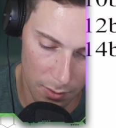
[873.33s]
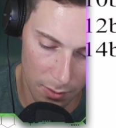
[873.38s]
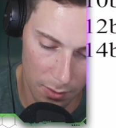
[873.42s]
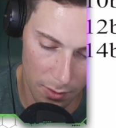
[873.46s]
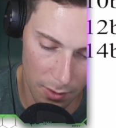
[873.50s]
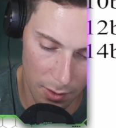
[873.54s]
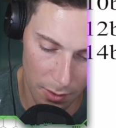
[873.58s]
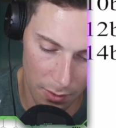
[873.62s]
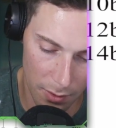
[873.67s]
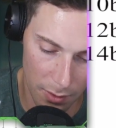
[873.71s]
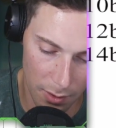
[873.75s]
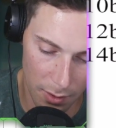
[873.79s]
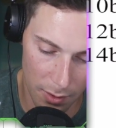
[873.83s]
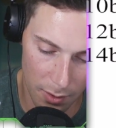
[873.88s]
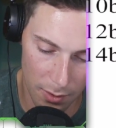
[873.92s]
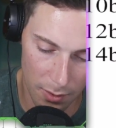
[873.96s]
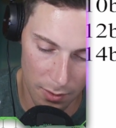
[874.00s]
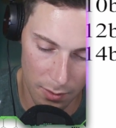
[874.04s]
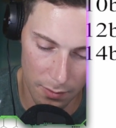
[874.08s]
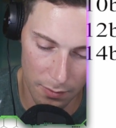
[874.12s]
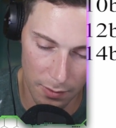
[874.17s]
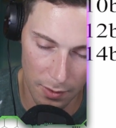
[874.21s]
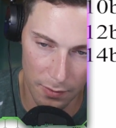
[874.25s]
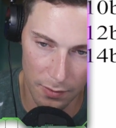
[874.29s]
There it
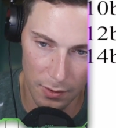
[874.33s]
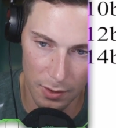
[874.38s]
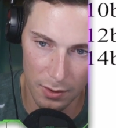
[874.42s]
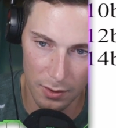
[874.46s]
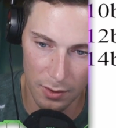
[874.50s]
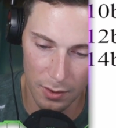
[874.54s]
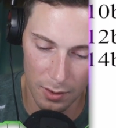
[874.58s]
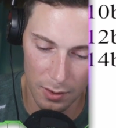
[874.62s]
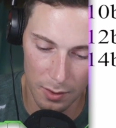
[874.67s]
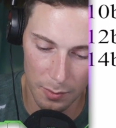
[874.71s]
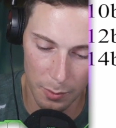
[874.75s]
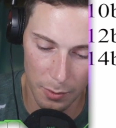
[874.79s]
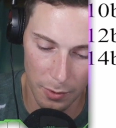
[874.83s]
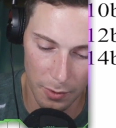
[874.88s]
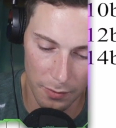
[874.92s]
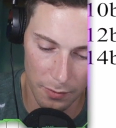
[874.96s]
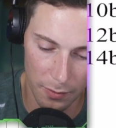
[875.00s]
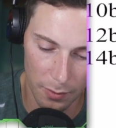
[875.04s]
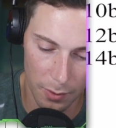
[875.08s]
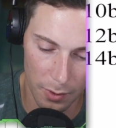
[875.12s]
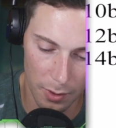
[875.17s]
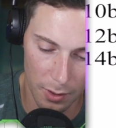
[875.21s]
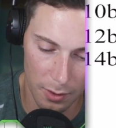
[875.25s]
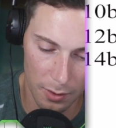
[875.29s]
is,
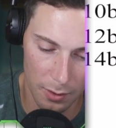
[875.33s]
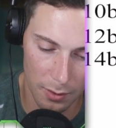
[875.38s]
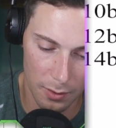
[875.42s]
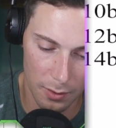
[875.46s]
56.4.